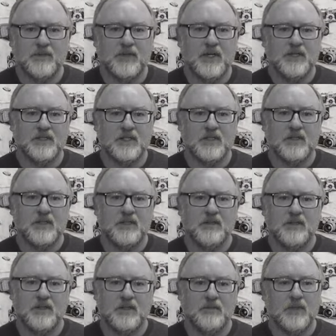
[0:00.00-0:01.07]
things that
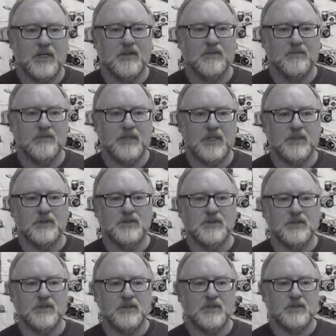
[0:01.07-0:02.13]
you might be
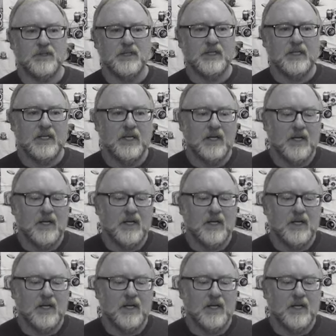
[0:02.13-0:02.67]
interested in doing.